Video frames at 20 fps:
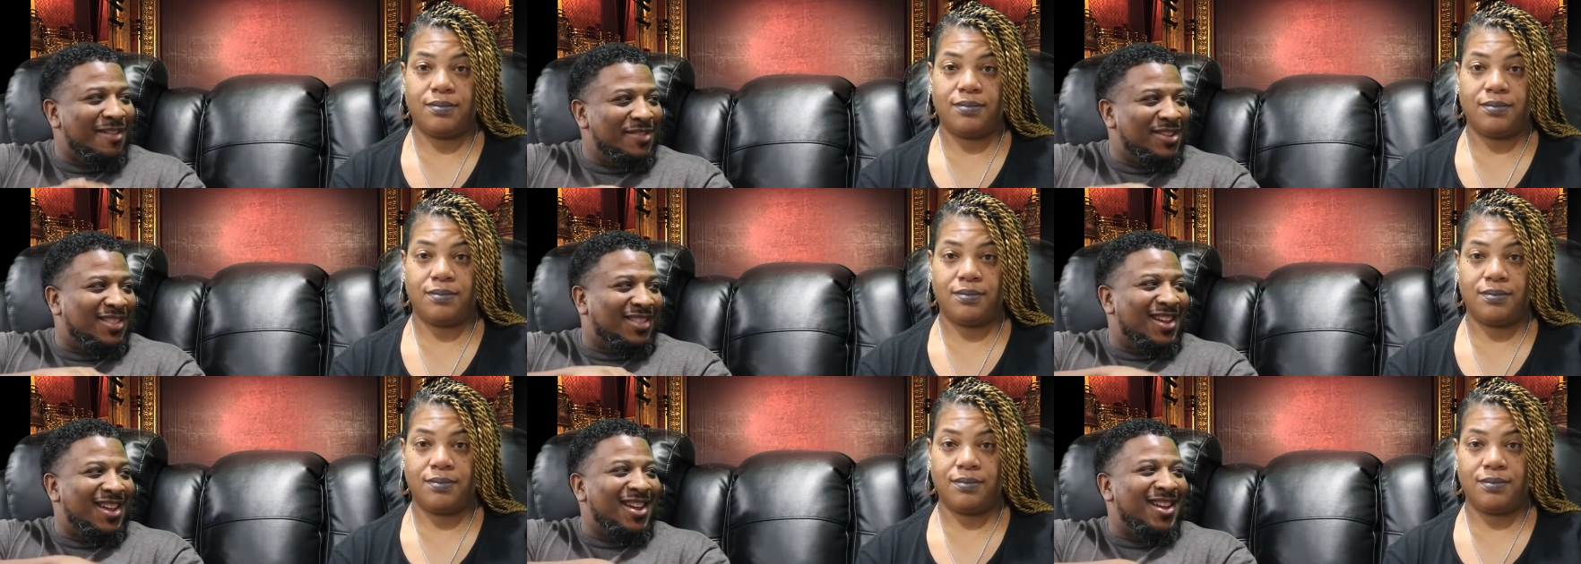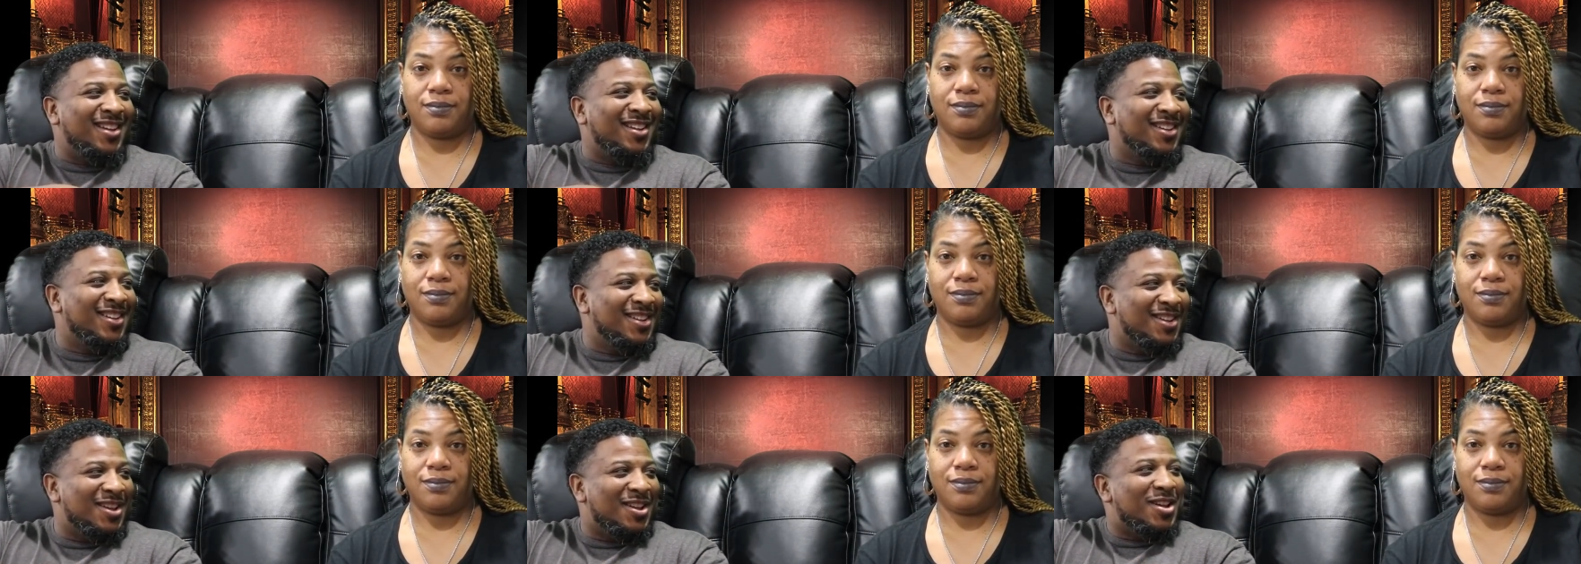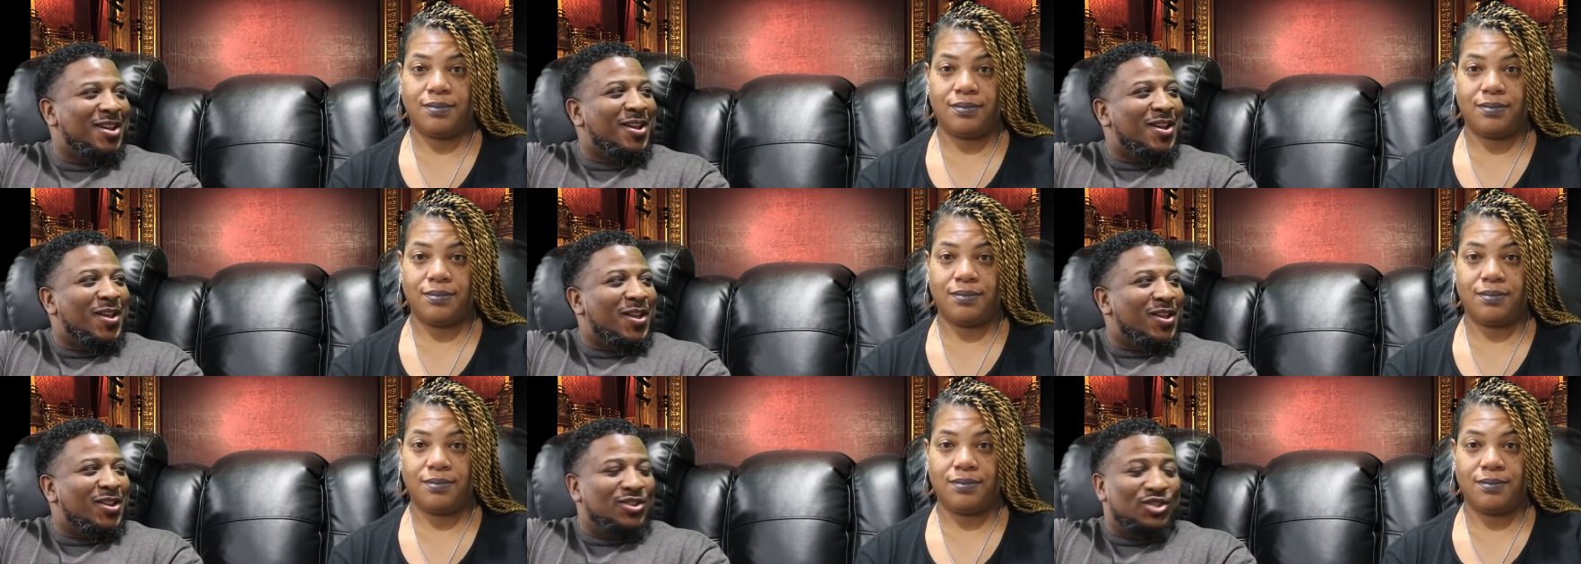Speaker 1: everything
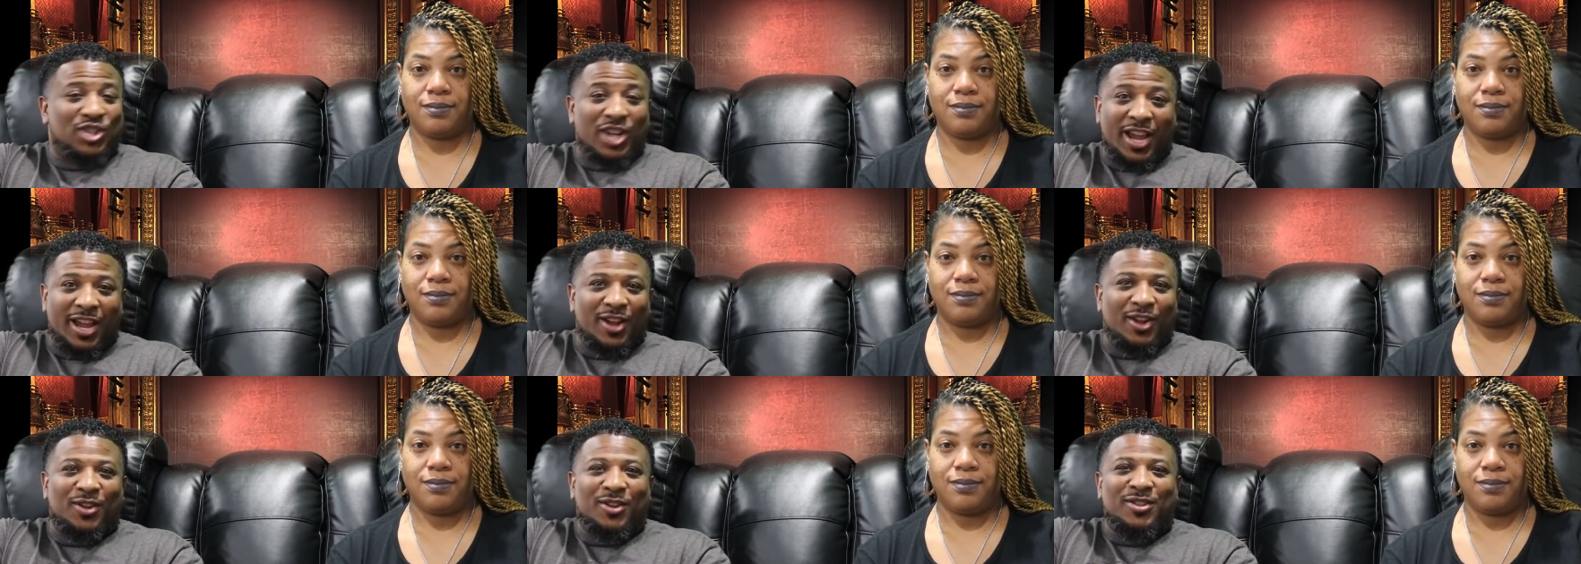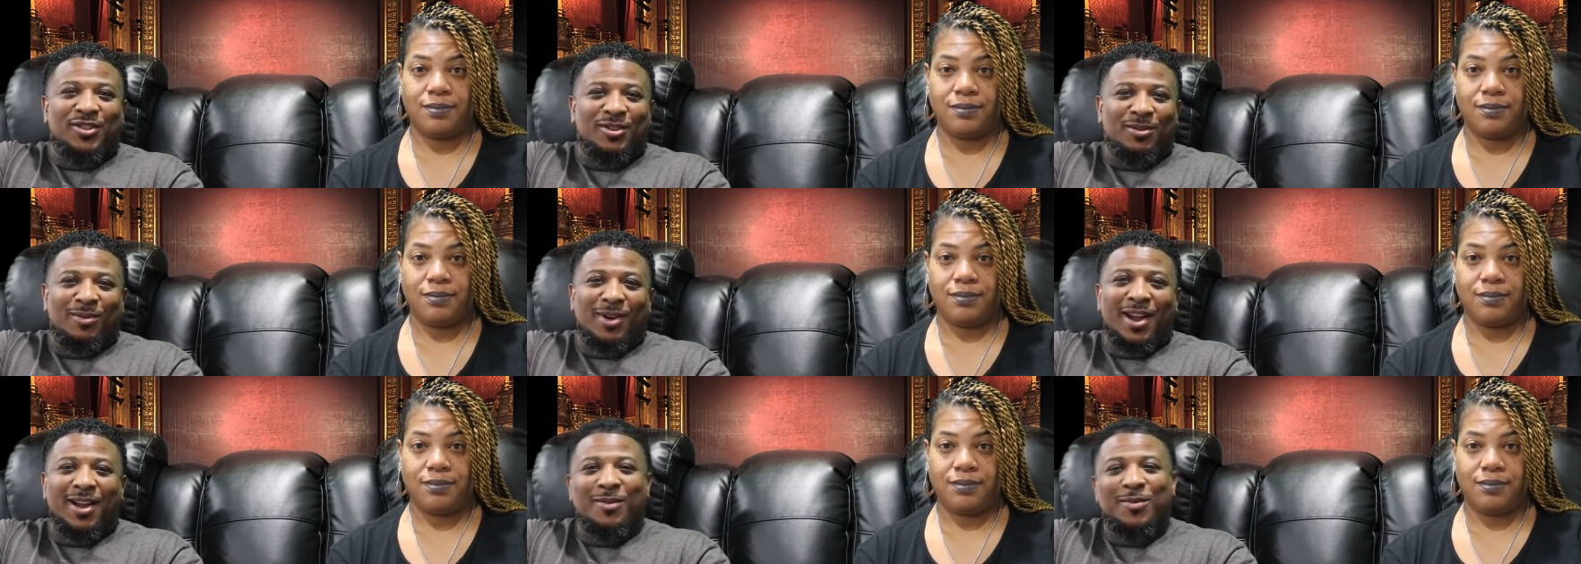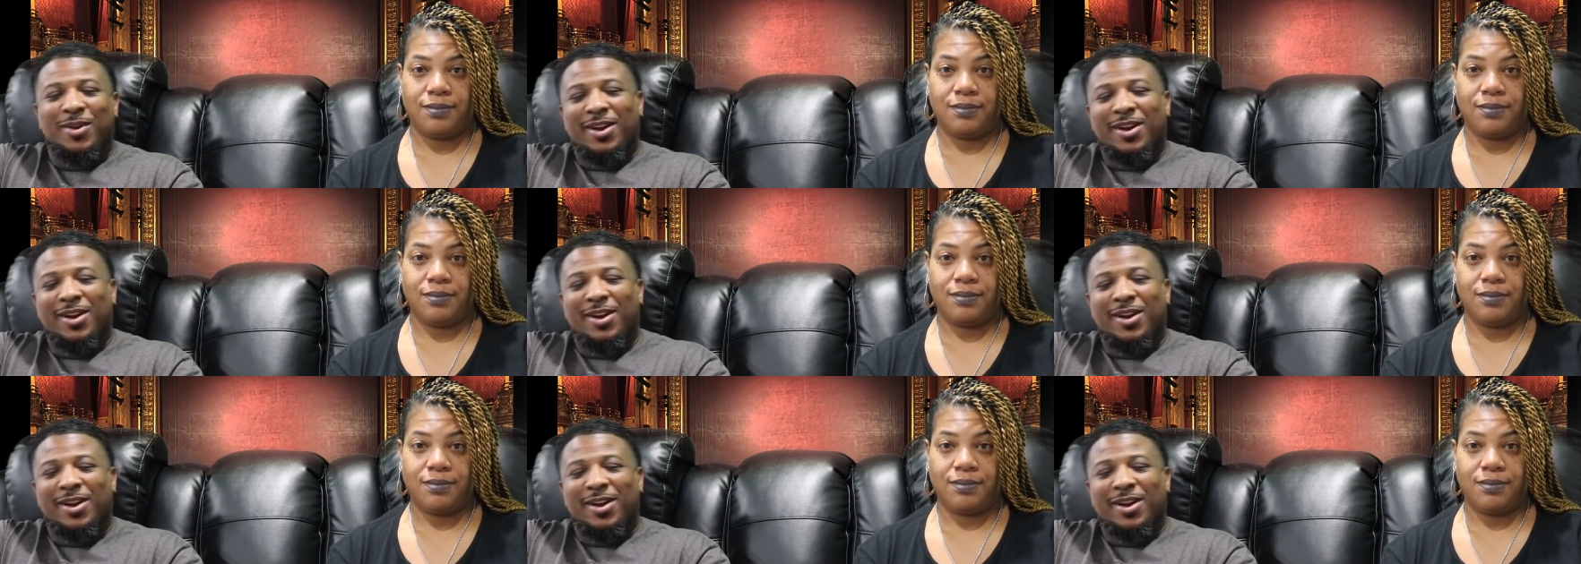gel the right